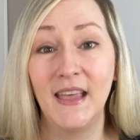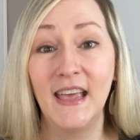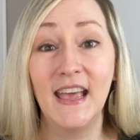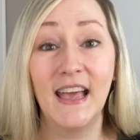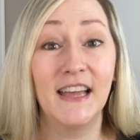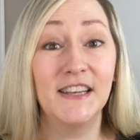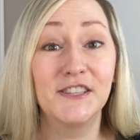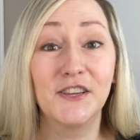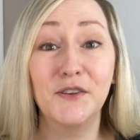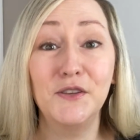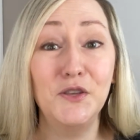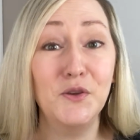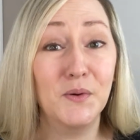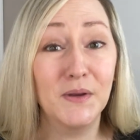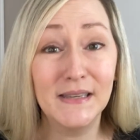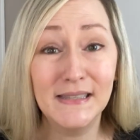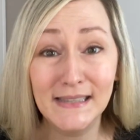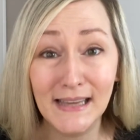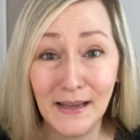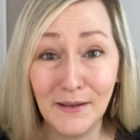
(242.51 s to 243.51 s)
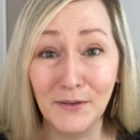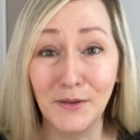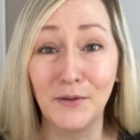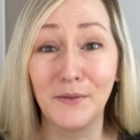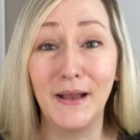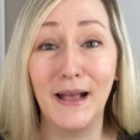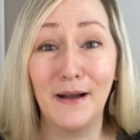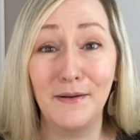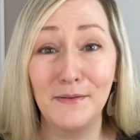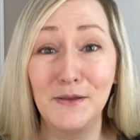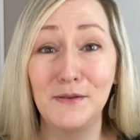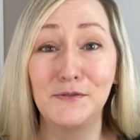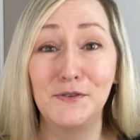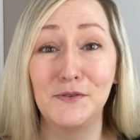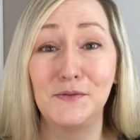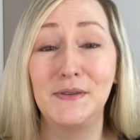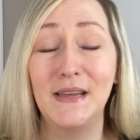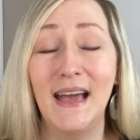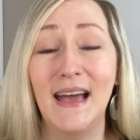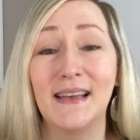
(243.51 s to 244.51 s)
Until you can download how you
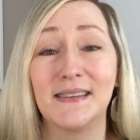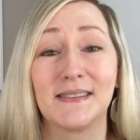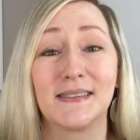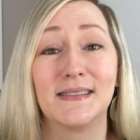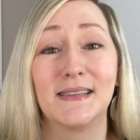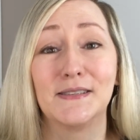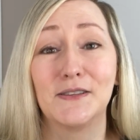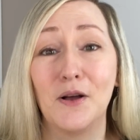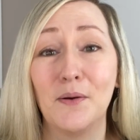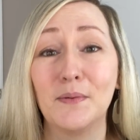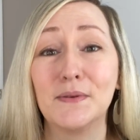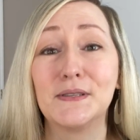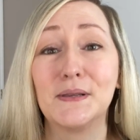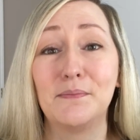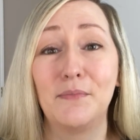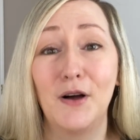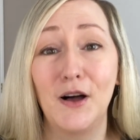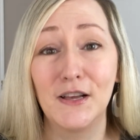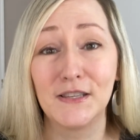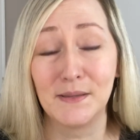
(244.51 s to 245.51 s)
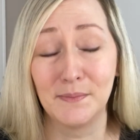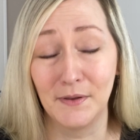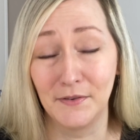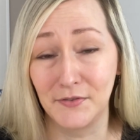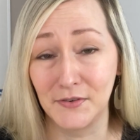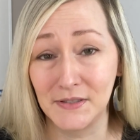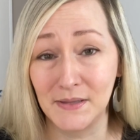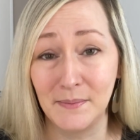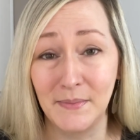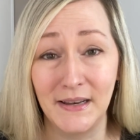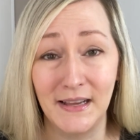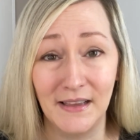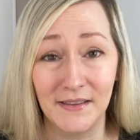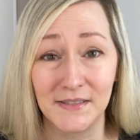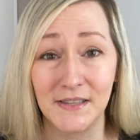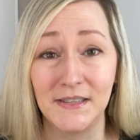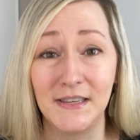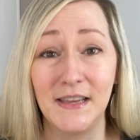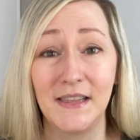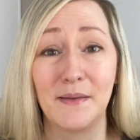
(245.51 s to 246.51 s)
do tasks, it's almost impossible for somebody else
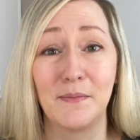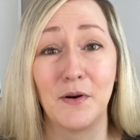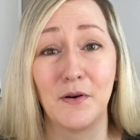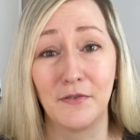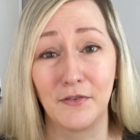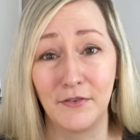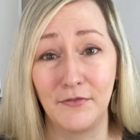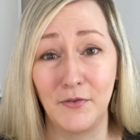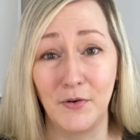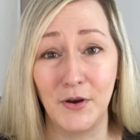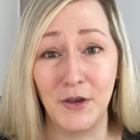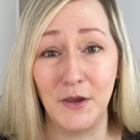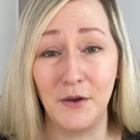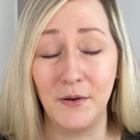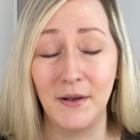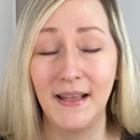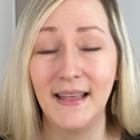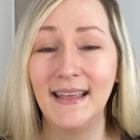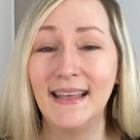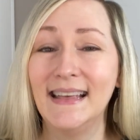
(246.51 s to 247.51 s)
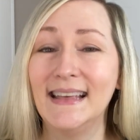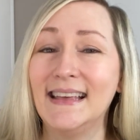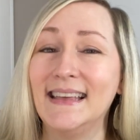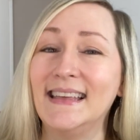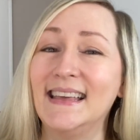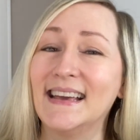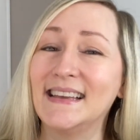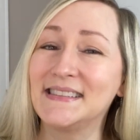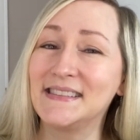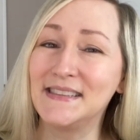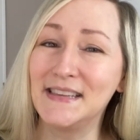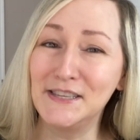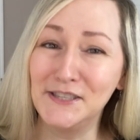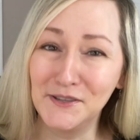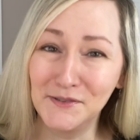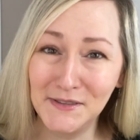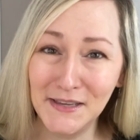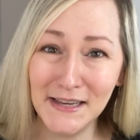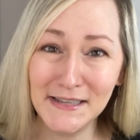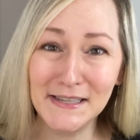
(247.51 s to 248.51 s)
to take them over for you. Yes, they
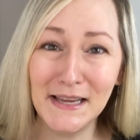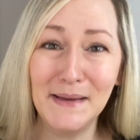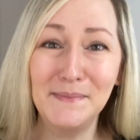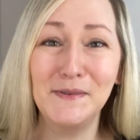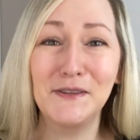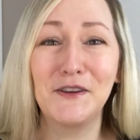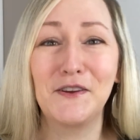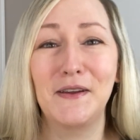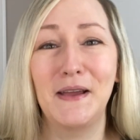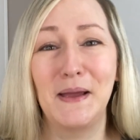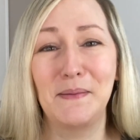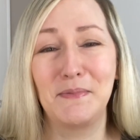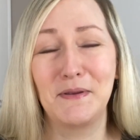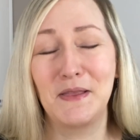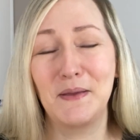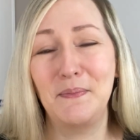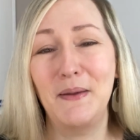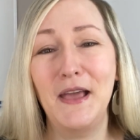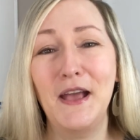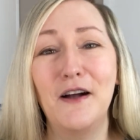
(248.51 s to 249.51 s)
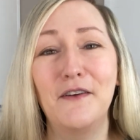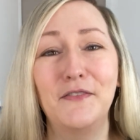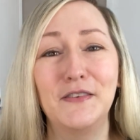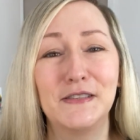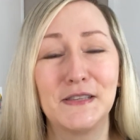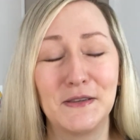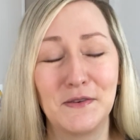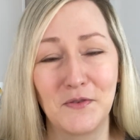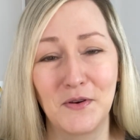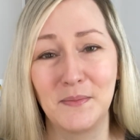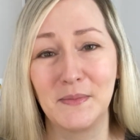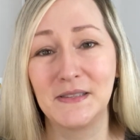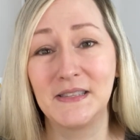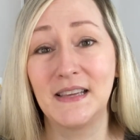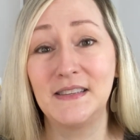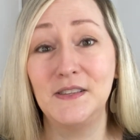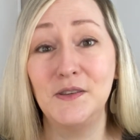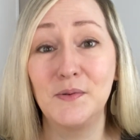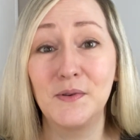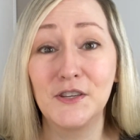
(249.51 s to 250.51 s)
do take time to create, but the payoff is enormous
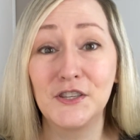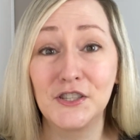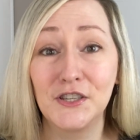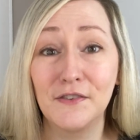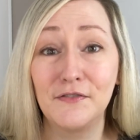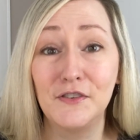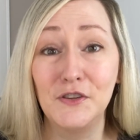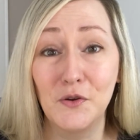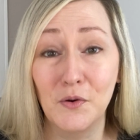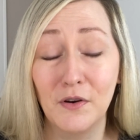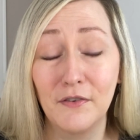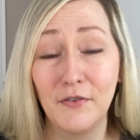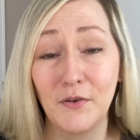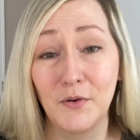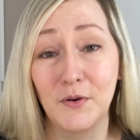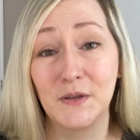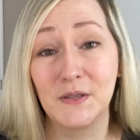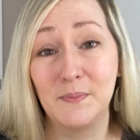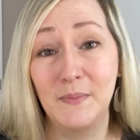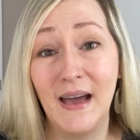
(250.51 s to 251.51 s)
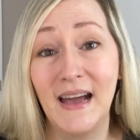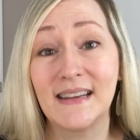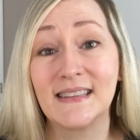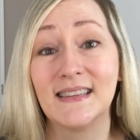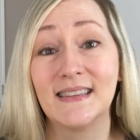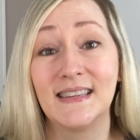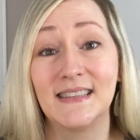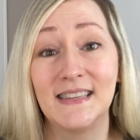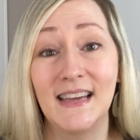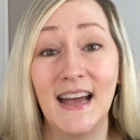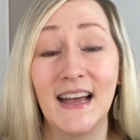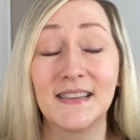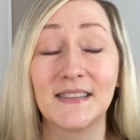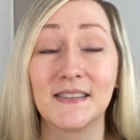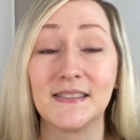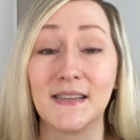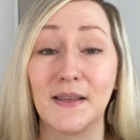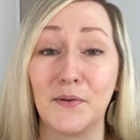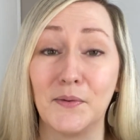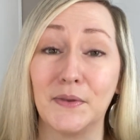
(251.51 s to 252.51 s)
as you can shift your focus back to the
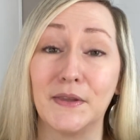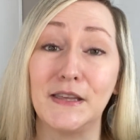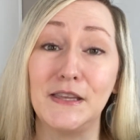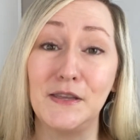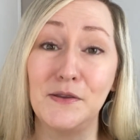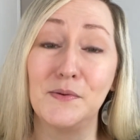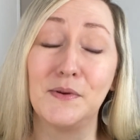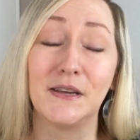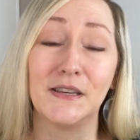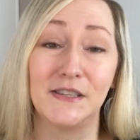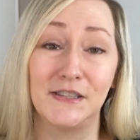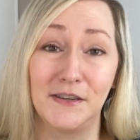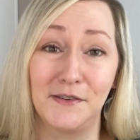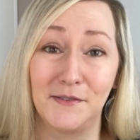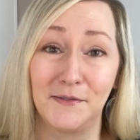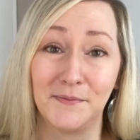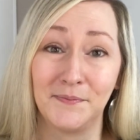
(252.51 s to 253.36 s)
tasks that only you can do.